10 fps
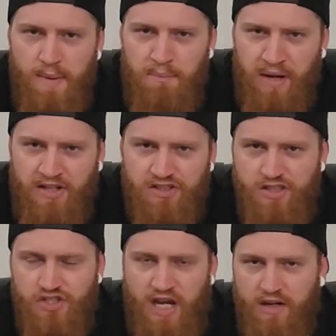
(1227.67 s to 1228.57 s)
manage to
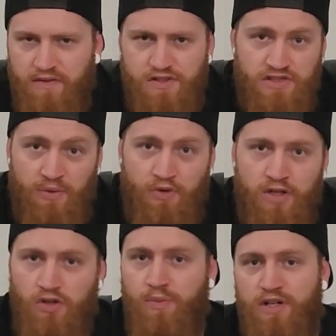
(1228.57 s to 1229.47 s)
chafe somewhere
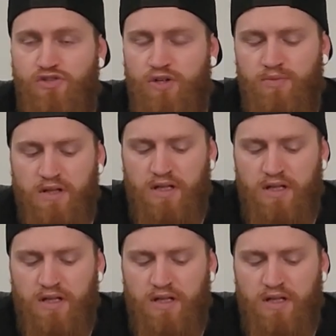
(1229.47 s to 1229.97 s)
along my trip.